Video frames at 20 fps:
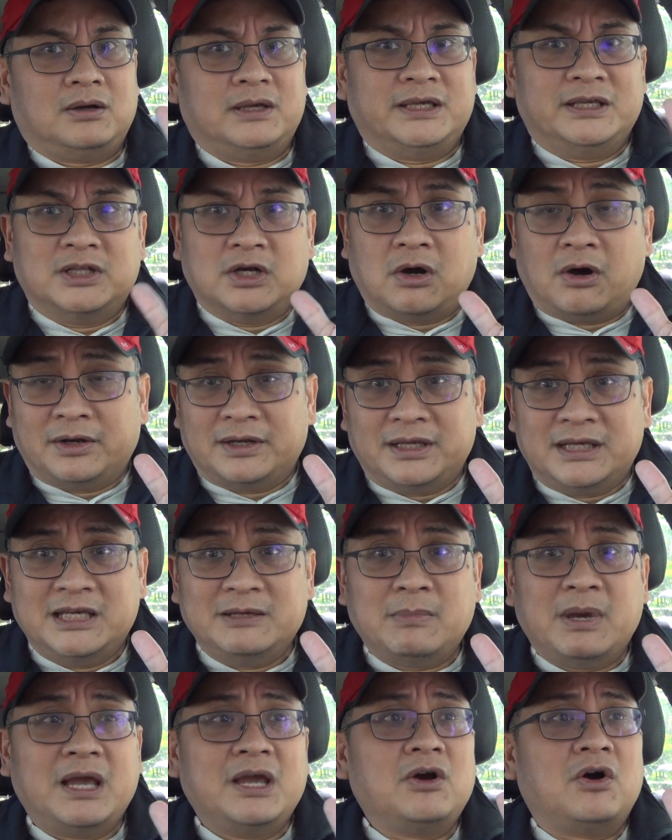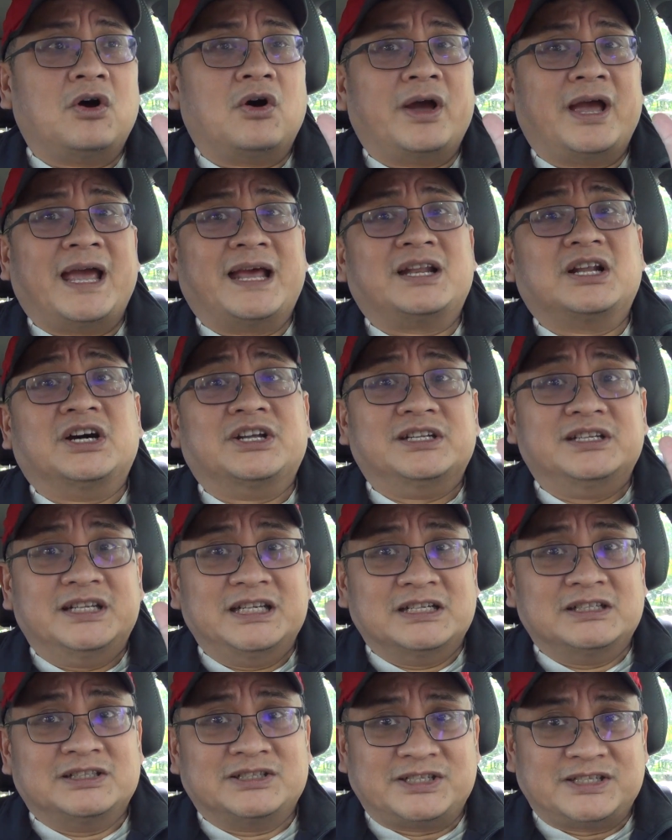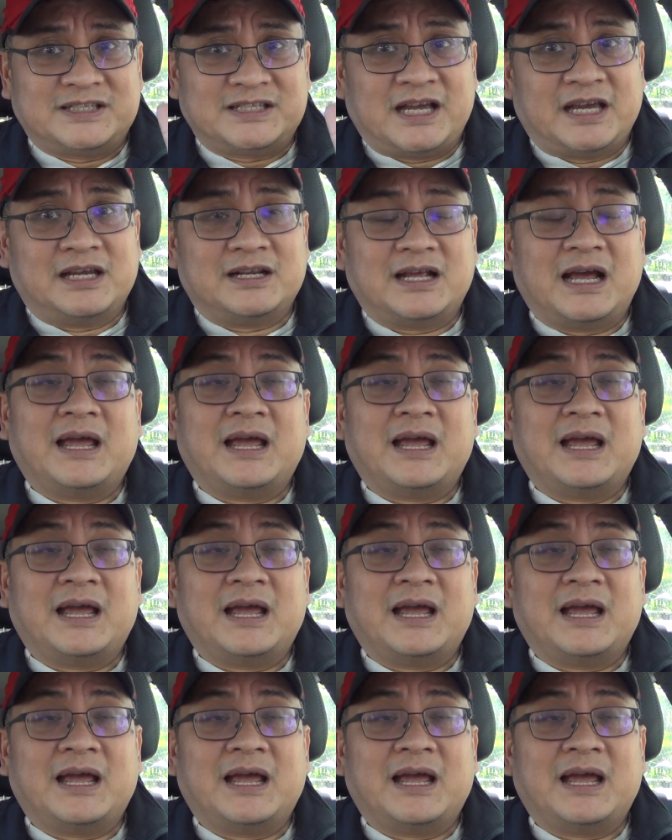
either on eBay or at a dealer's site.